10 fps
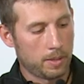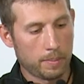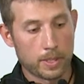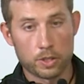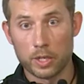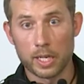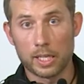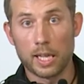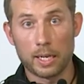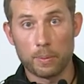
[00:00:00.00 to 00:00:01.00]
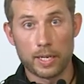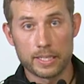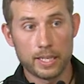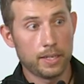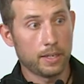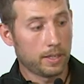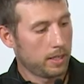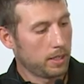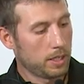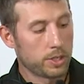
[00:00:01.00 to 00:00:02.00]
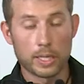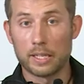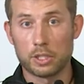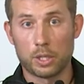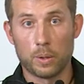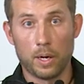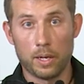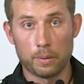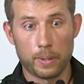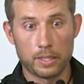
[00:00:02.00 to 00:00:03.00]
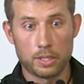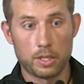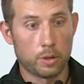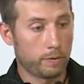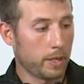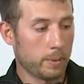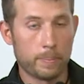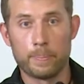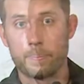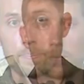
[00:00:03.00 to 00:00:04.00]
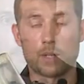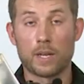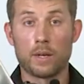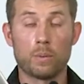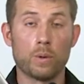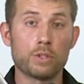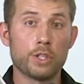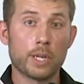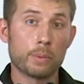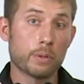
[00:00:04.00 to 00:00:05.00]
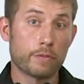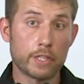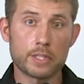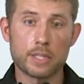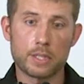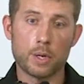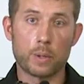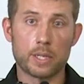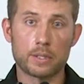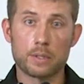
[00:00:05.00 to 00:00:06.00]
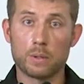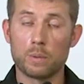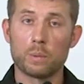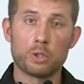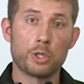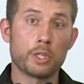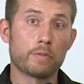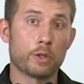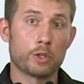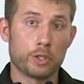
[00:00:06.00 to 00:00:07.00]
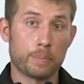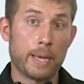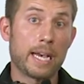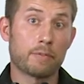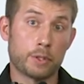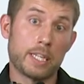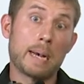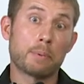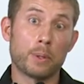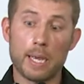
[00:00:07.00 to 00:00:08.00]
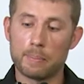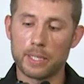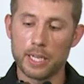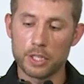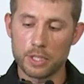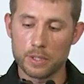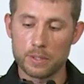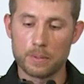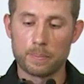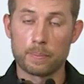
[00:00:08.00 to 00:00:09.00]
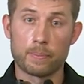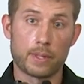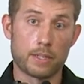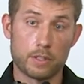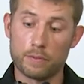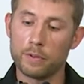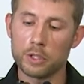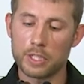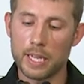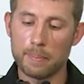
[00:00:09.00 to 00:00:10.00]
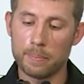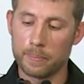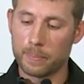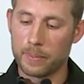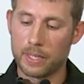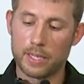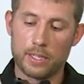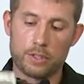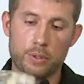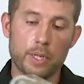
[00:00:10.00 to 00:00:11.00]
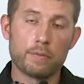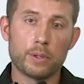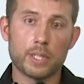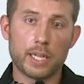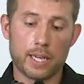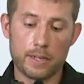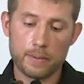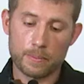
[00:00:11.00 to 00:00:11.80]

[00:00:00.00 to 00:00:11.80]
Then turning it clockwise in, you can actually go all the way to no flow. Once you're done with your viscous coatings, we'll show you conversion back for top coat applications. So the first step is to invert the gun,